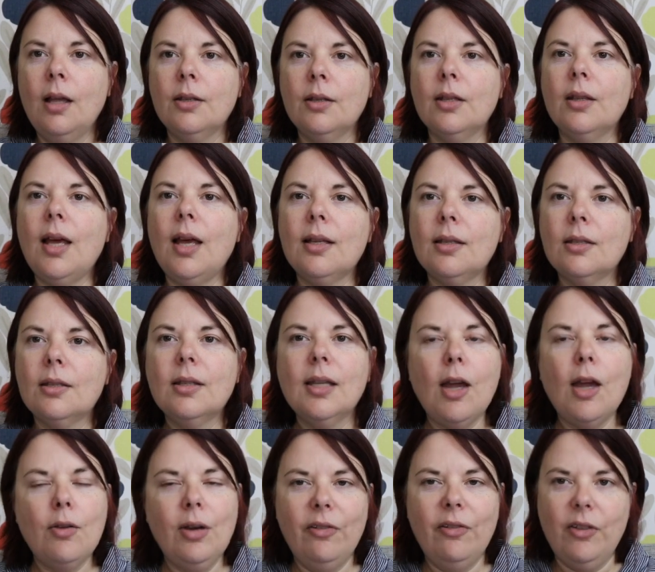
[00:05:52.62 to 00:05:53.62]
So that's the
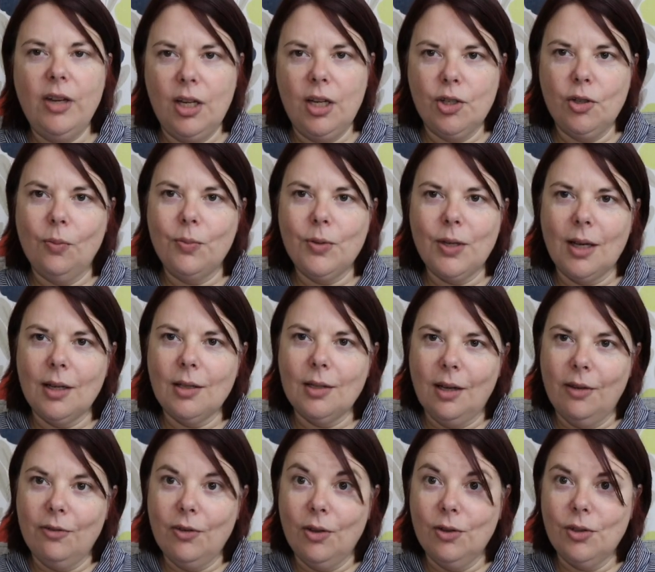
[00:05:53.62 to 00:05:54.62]
only finished object
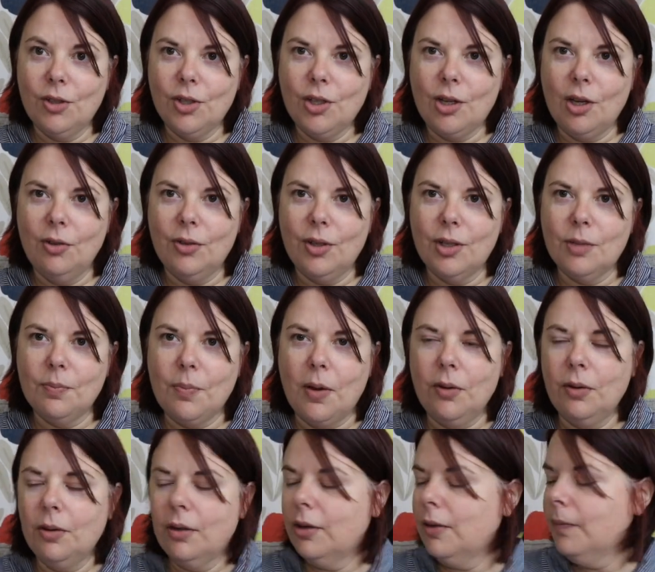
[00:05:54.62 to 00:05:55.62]
I've got to show you this
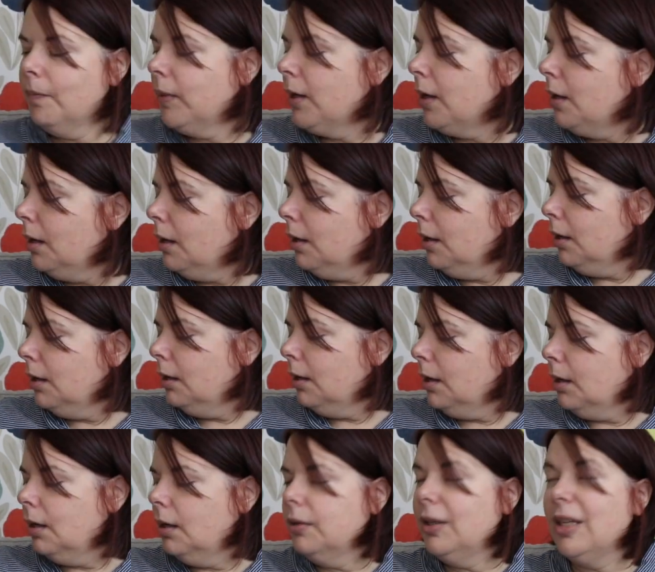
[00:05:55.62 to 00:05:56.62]
month,
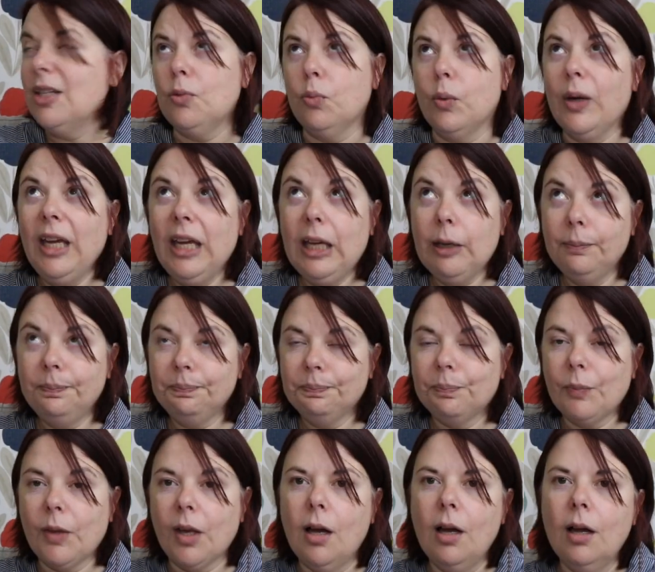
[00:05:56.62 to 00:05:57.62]
this week.
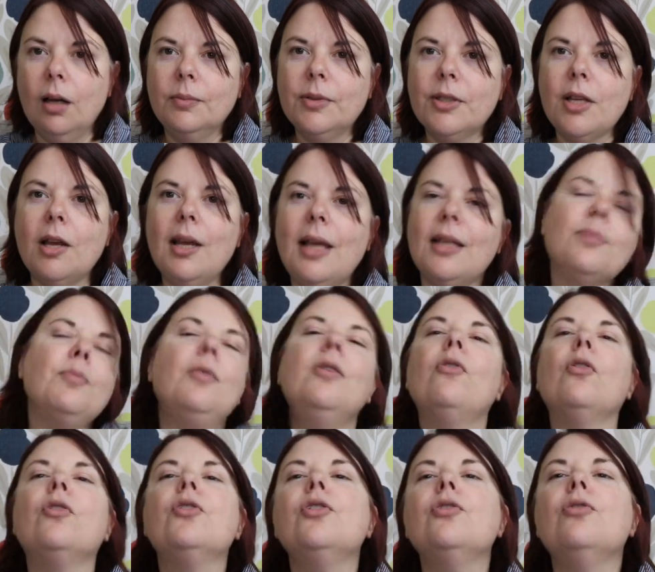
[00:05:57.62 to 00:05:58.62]
So let's move
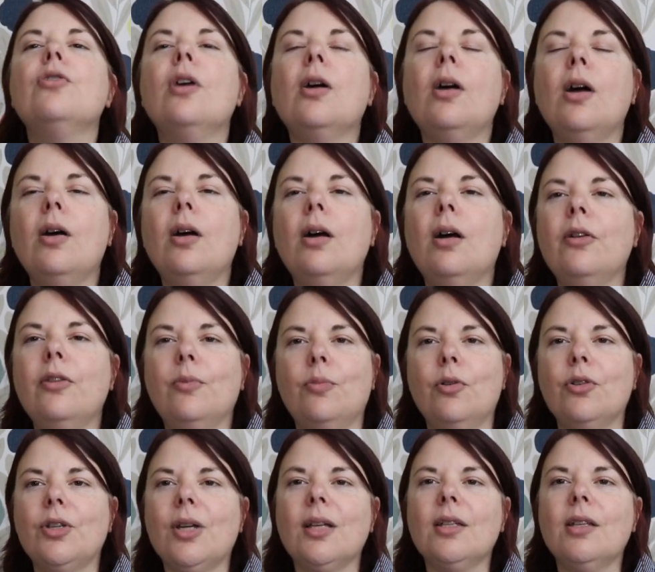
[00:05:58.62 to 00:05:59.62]
on to the other
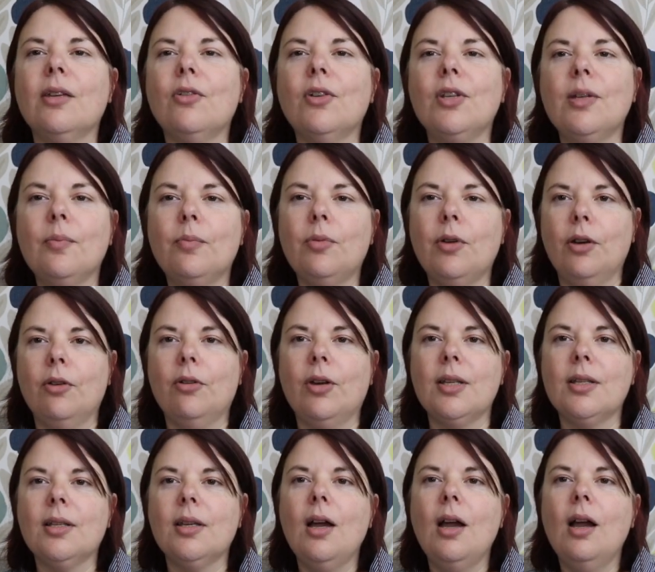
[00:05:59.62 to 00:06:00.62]
projects I've got in
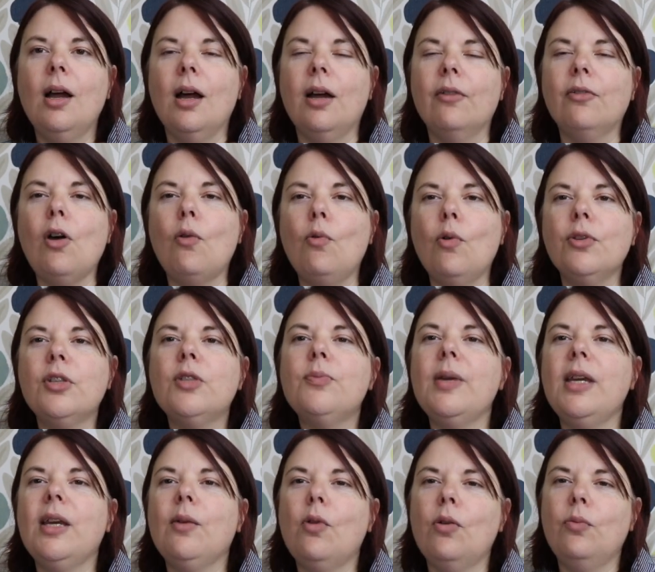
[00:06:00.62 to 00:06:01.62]
progress. I've got one
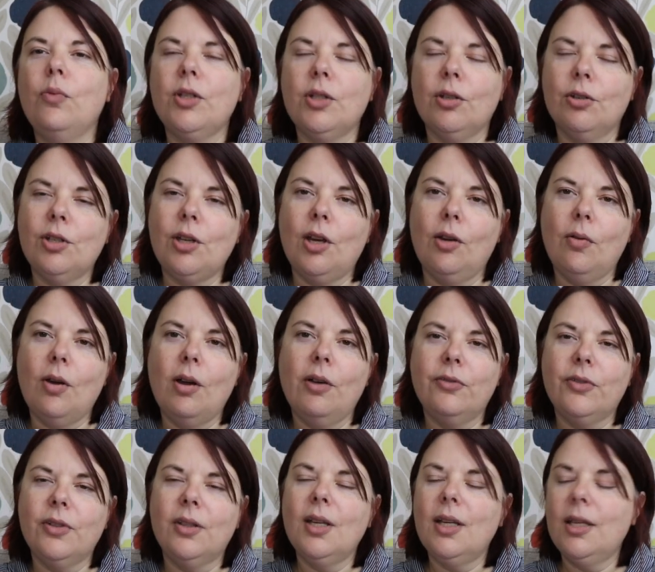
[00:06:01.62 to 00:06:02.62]
spinning one, which I'll show
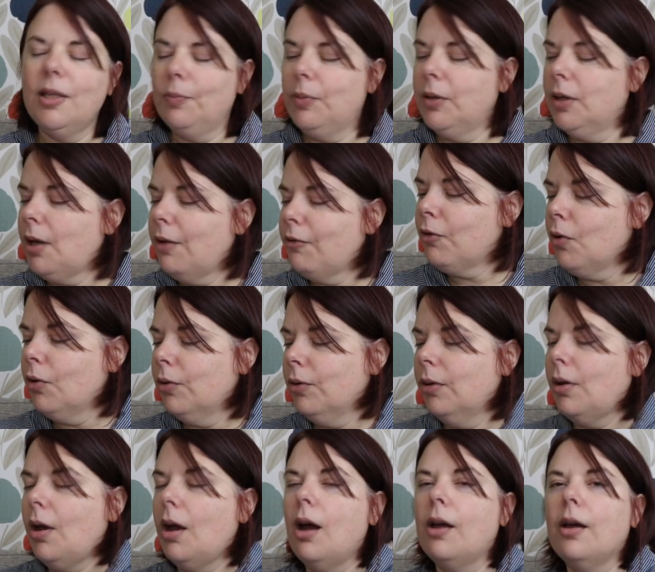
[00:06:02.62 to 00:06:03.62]
after this, but got
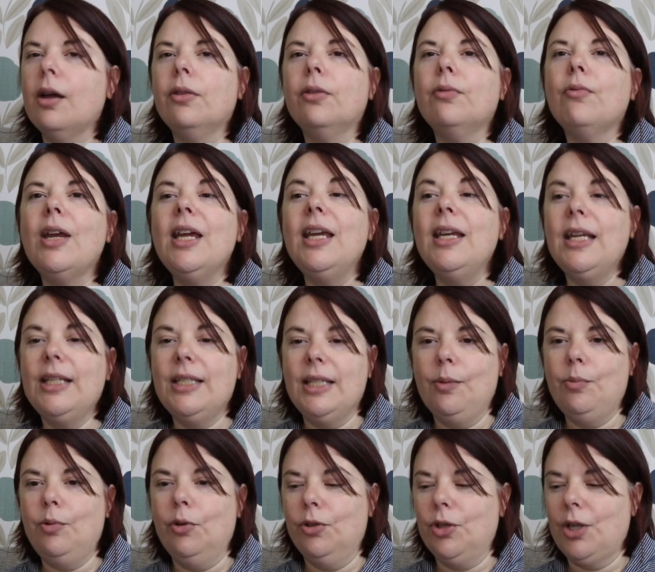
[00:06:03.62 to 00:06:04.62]
three
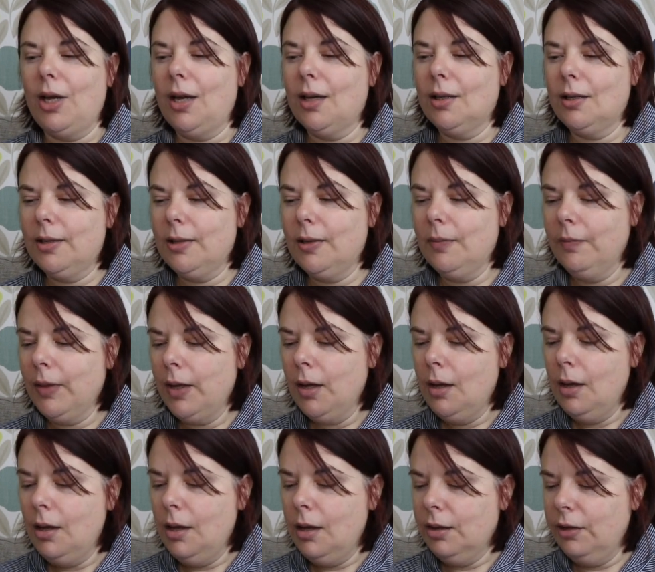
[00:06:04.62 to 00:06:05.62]
knitting projects.
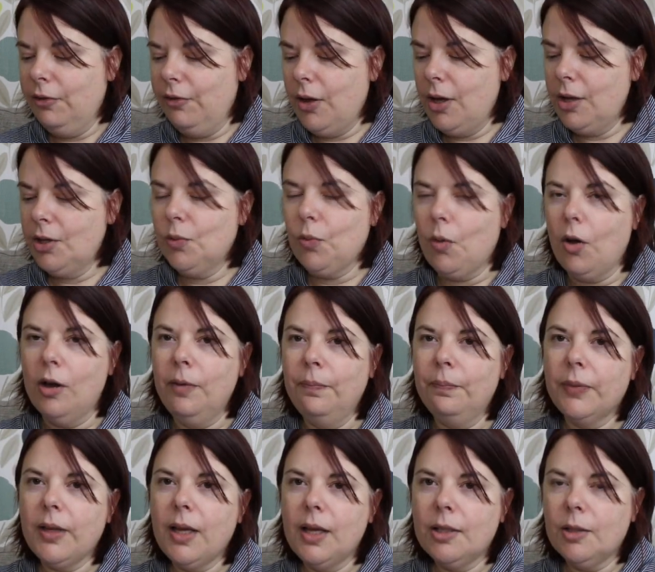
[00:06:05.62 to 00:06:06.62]
The first
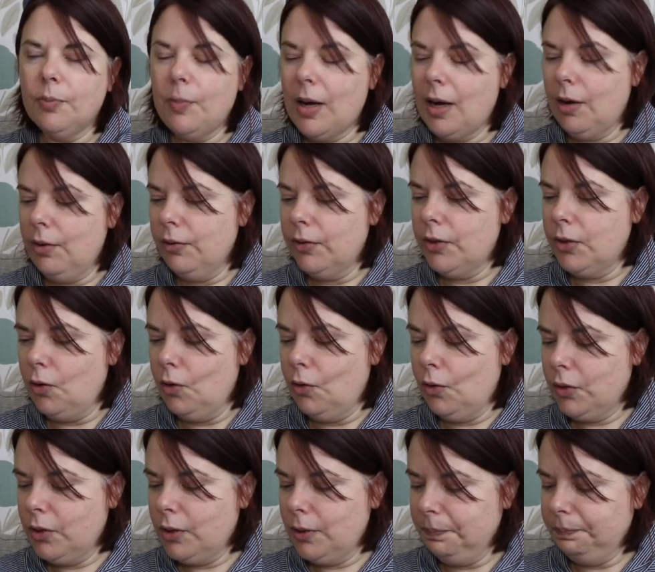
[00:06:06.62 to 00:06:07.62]
one is a pair of
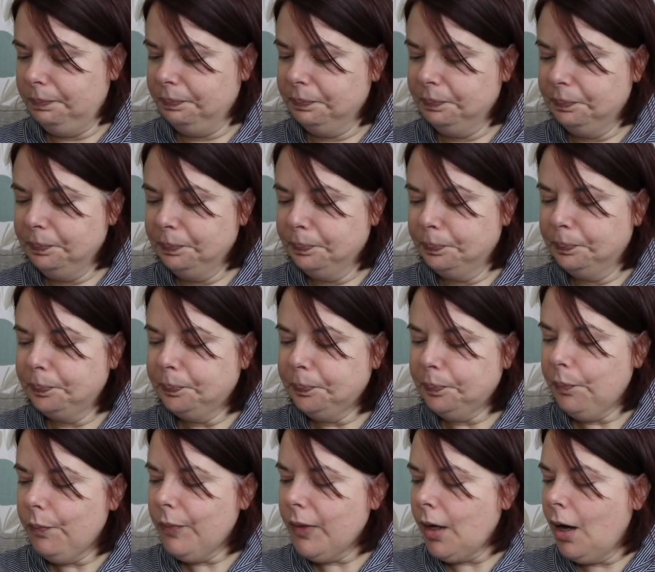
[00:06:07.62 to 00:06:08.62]
socks.
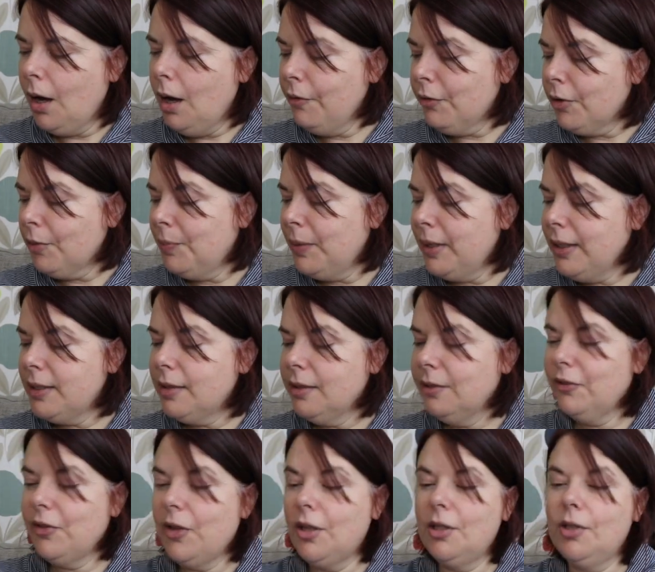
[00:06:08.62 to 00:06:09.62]
I've completed the
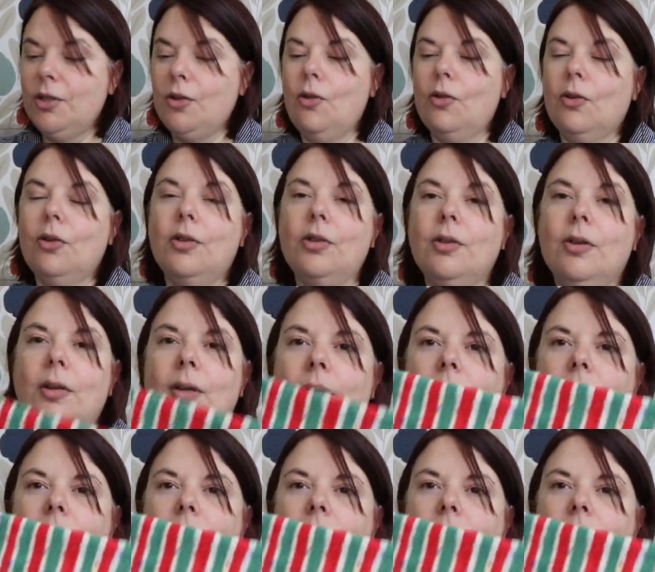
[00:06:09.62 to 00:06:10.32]
first socks.